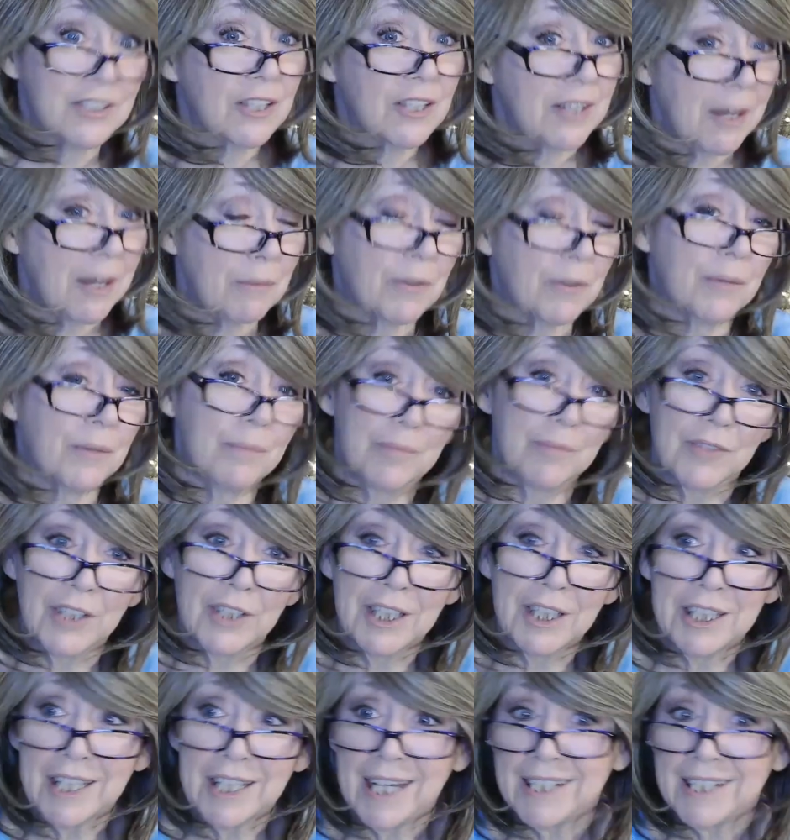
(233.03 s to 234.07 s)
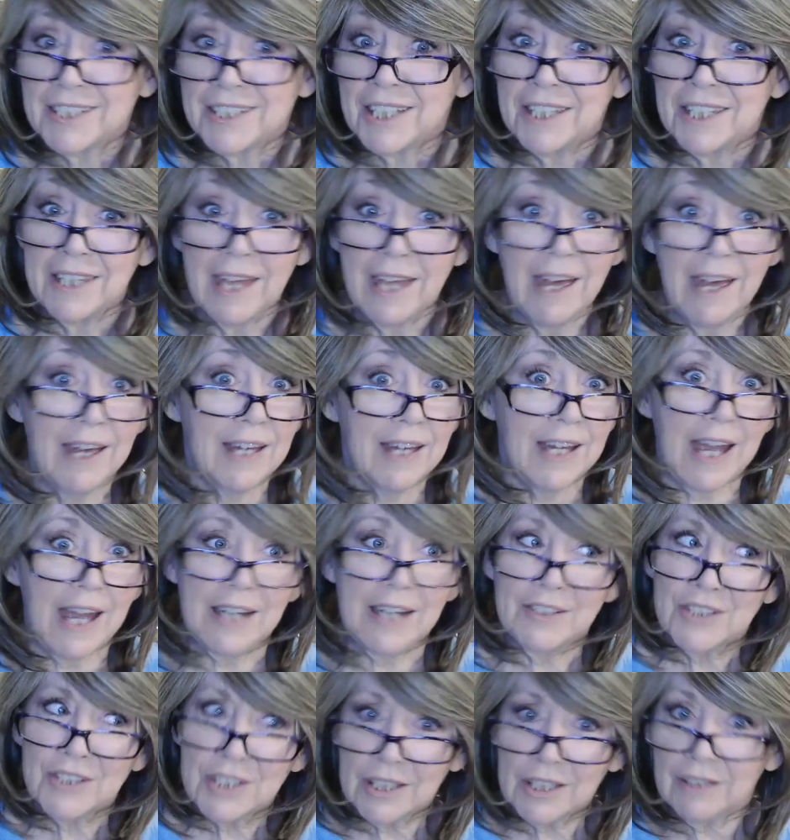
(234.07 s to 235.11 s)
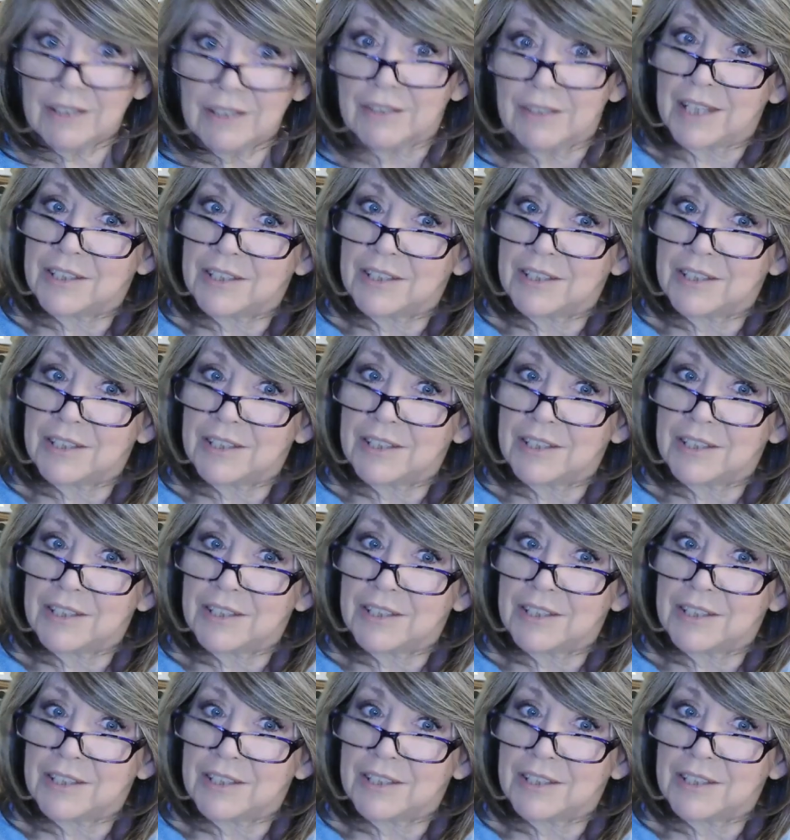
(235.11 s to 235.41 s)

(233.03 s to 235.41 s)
So they were really nice and, and still